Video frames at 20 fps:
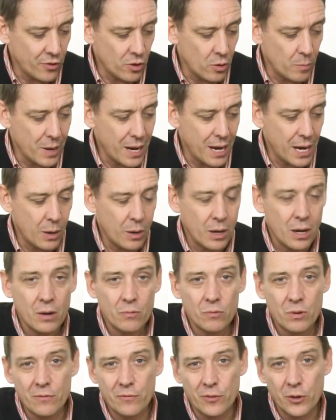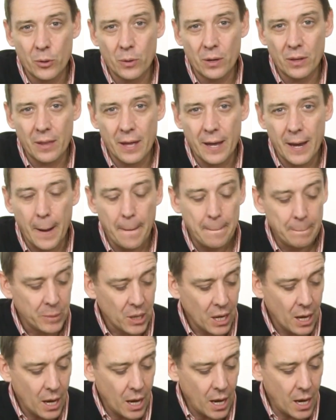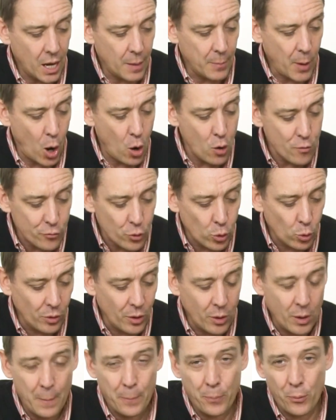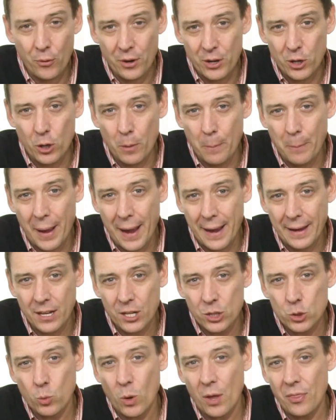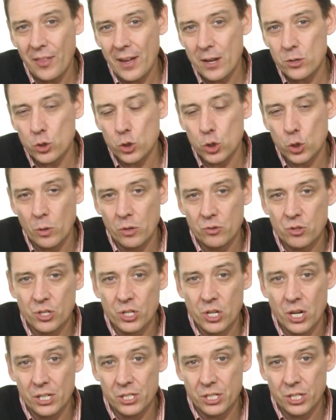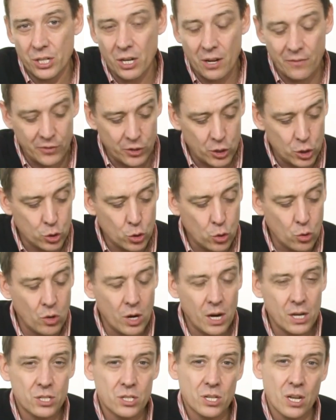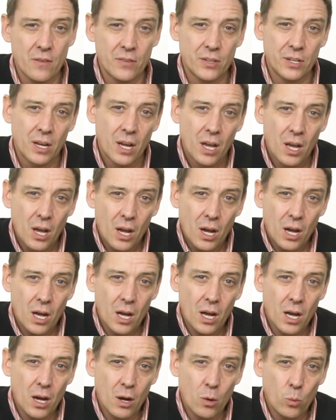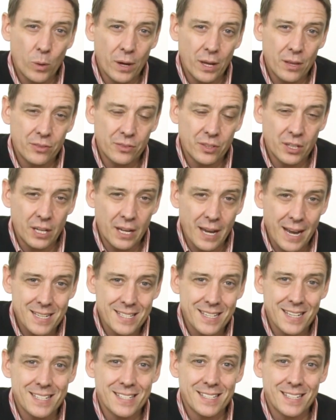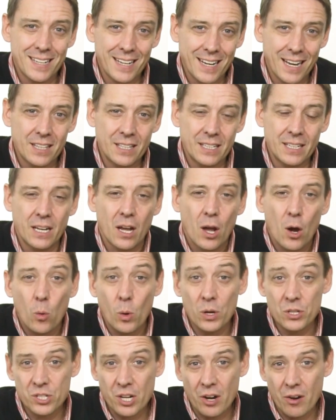from our reviewer there. Overall, though, a pretty good package. $1,299 for this Core i7 with the SSD and the 1